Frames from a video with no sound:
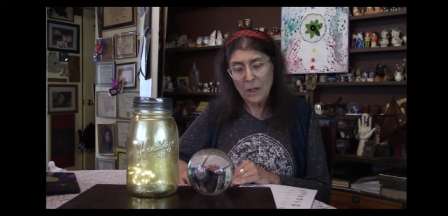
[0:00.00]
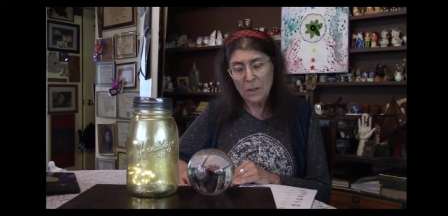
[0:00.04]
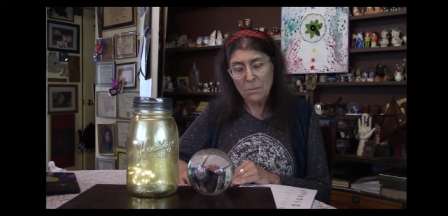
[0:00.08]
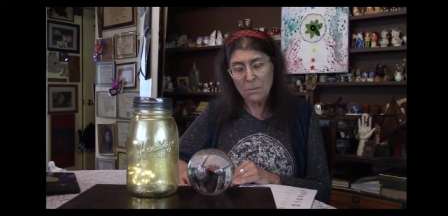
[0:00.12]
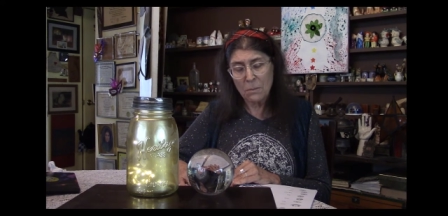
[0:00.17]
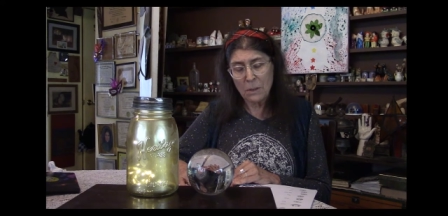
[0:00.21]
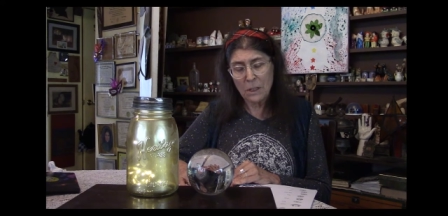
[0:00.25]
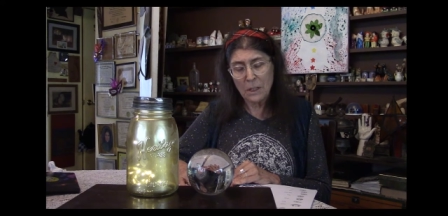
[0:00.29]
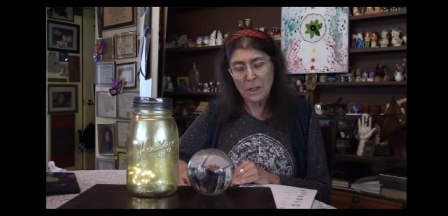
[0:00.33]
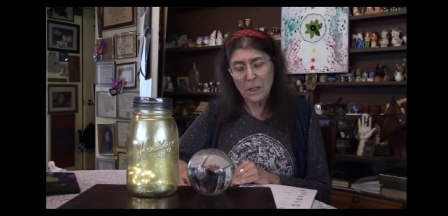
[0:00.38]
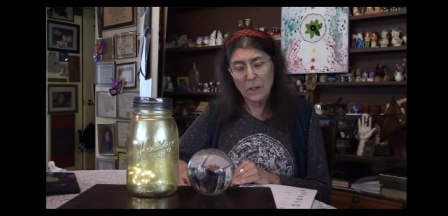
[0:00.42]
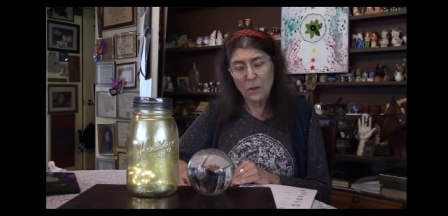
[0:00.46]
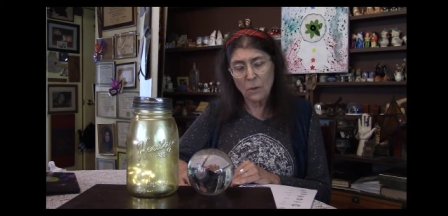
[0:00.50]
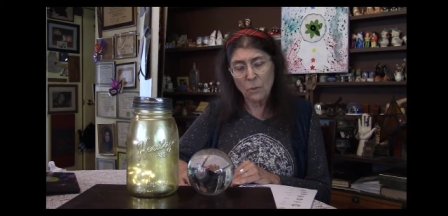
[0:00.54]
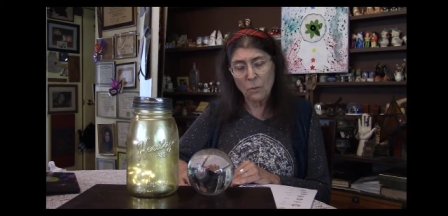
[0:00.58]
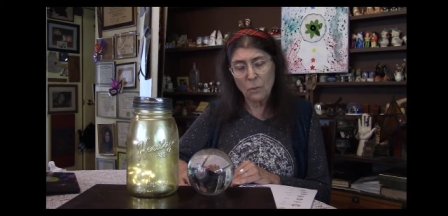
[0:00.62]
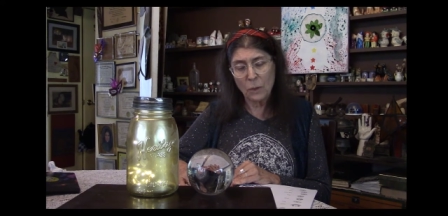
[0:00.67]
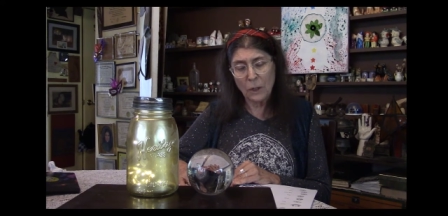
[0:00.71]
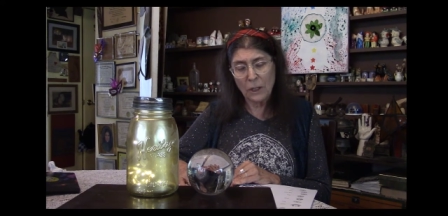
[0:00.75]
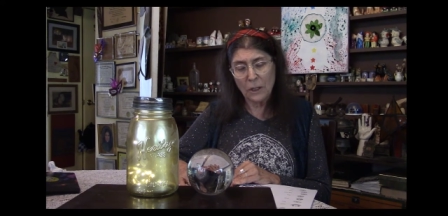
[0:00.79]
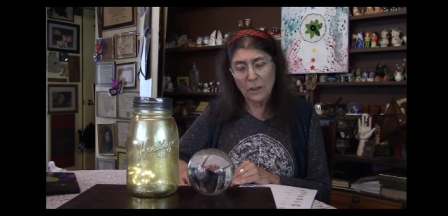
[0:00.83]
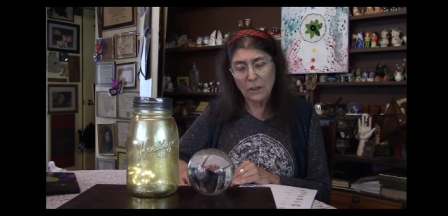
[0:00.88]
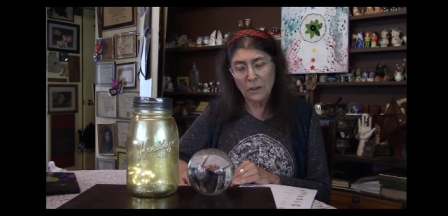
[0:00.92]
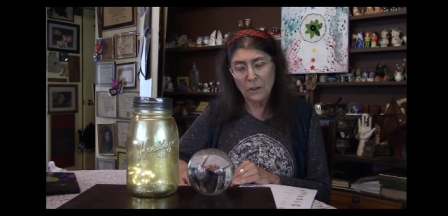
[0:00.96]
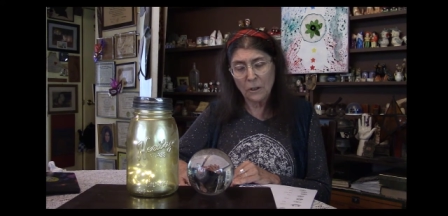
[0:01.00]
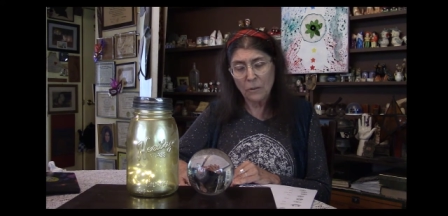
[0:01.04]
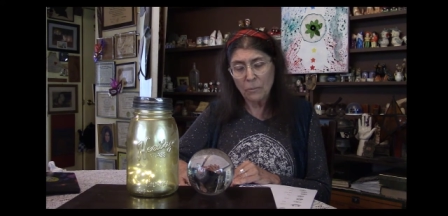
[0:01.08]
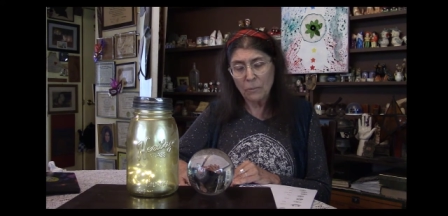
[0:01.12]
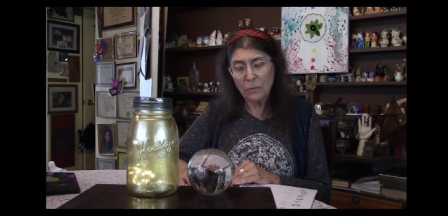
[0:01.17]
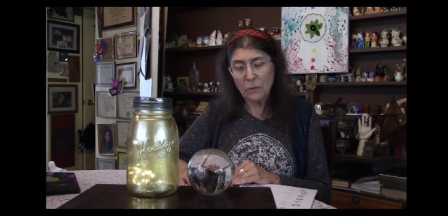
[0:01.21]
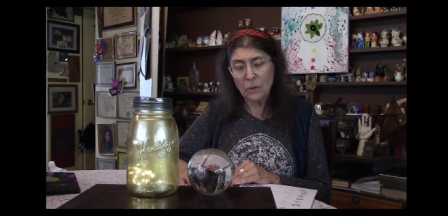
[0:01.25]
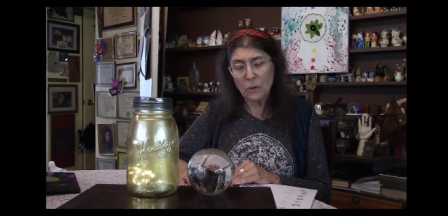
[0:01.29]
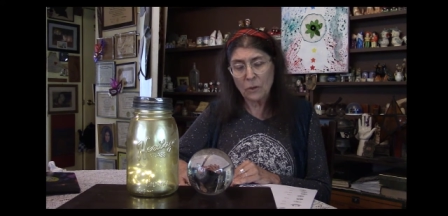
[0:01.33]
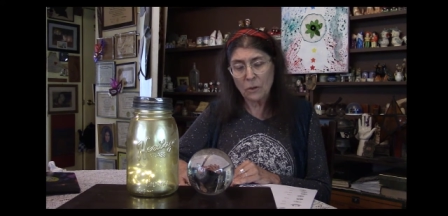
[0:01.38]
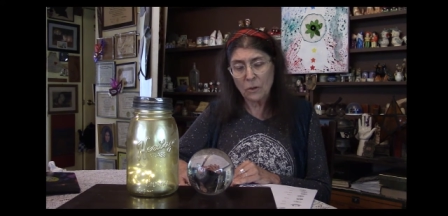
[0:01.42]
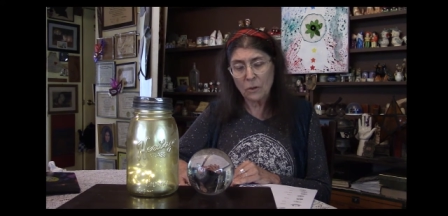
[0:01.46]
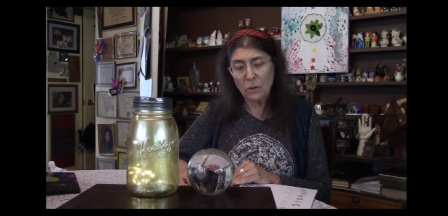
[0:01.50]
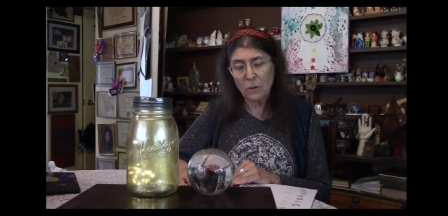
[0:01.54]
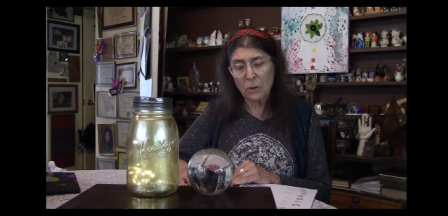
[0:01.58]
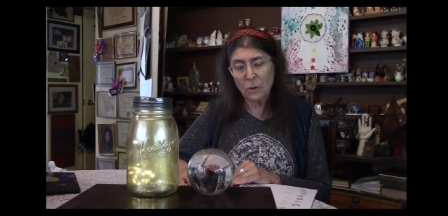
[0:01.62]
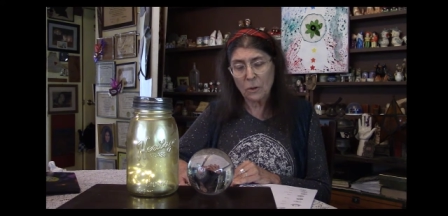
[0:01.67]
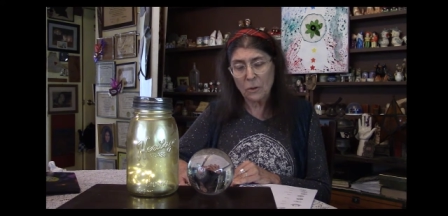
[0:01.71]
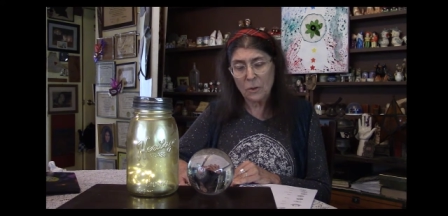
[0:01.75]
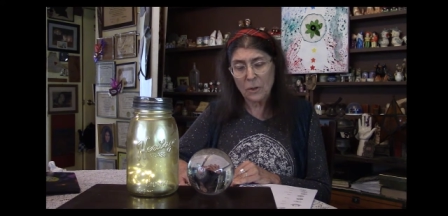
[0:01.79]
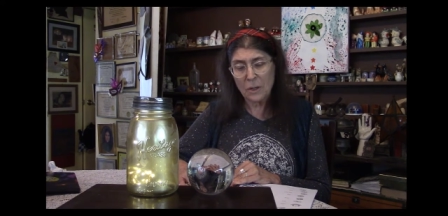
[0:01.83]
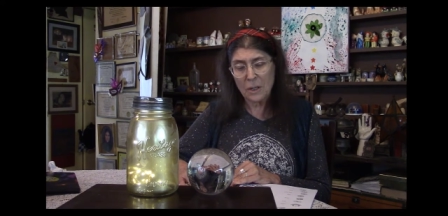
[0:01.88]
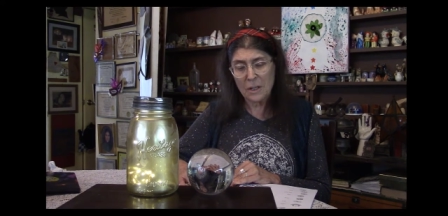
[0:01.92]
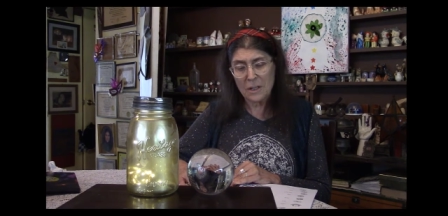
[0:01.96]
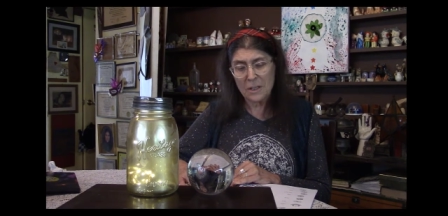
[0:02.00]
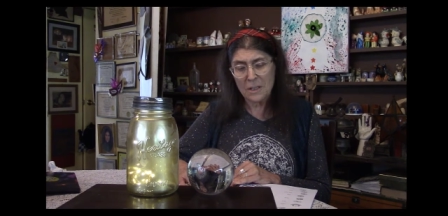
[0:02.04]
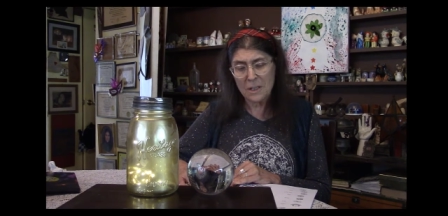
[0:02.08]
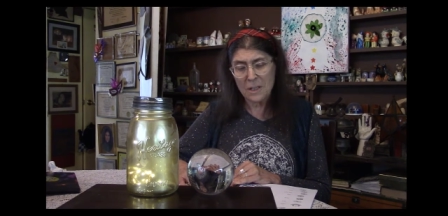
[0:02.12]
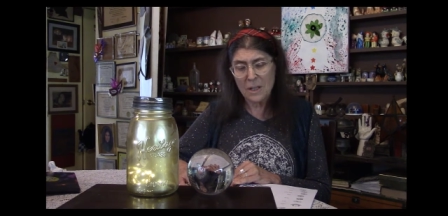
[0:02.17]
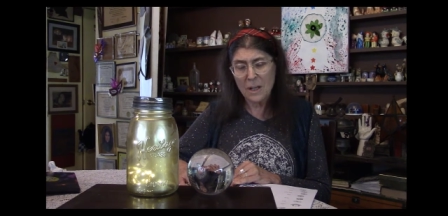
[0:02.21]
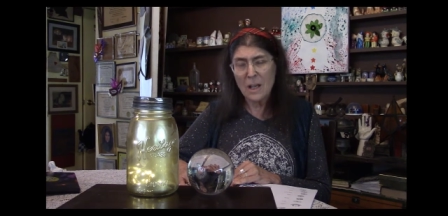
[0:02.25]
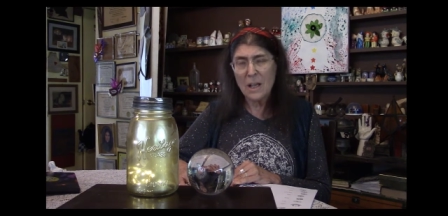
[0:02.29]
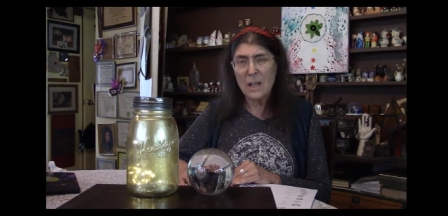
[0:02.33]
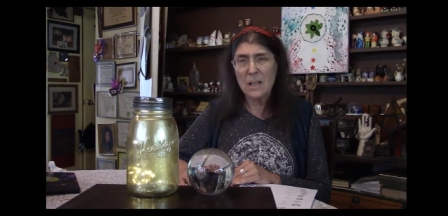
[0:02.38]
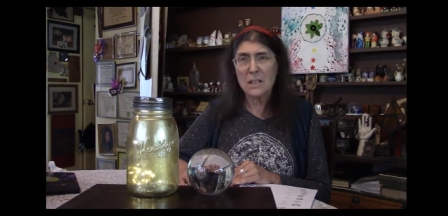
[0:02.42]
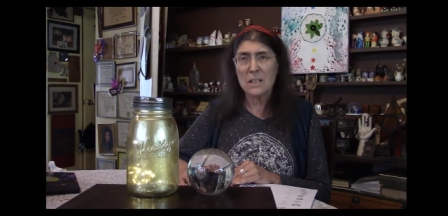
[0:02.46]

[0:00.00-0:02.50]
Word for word: meaning wheel or lotus.